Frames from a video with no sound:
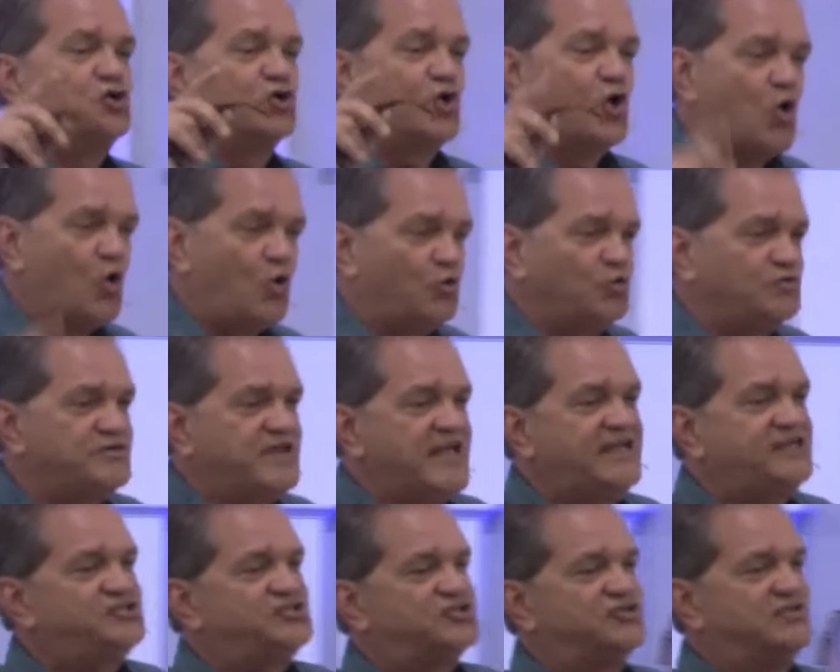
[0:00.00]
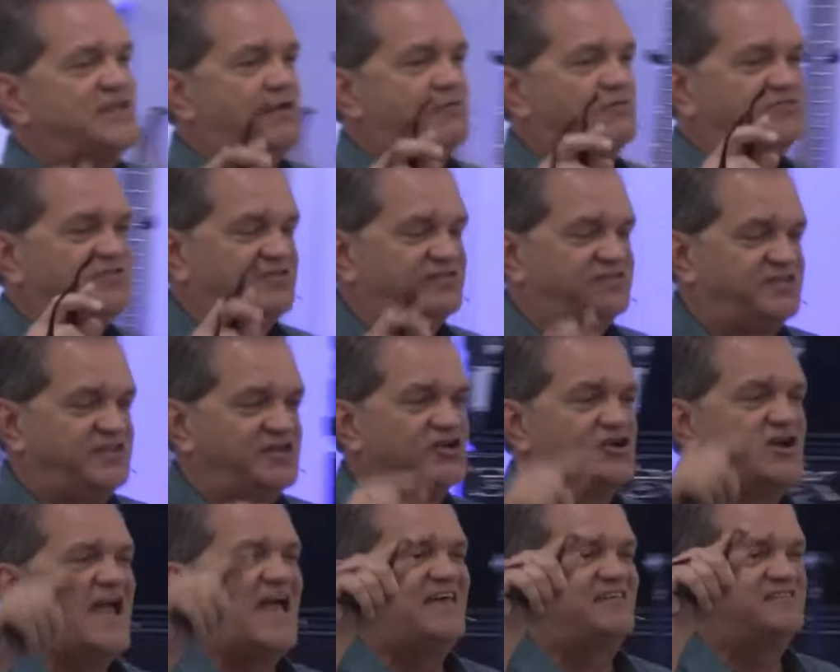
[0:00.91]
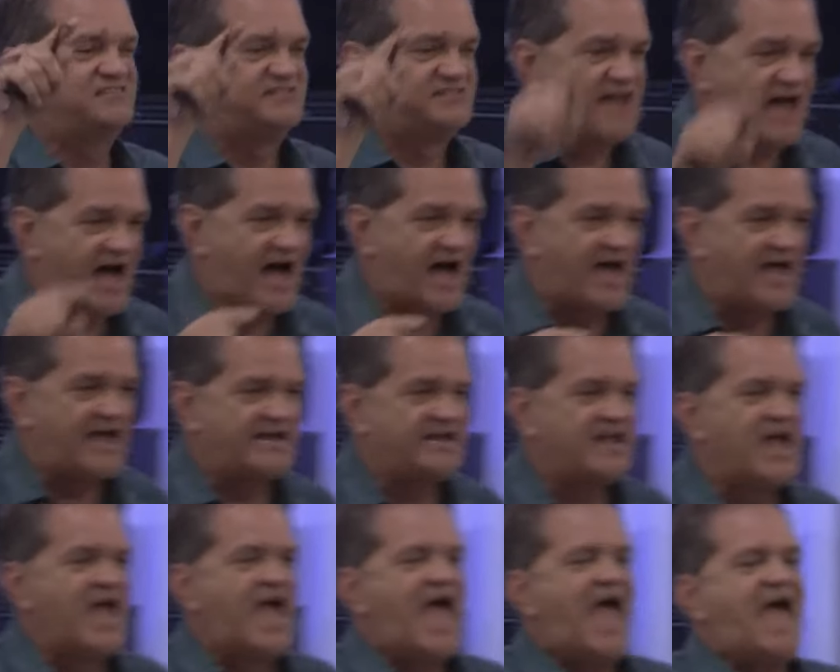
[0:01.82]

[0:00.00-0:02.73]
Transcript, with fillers: Your old nature that was a sinner has died,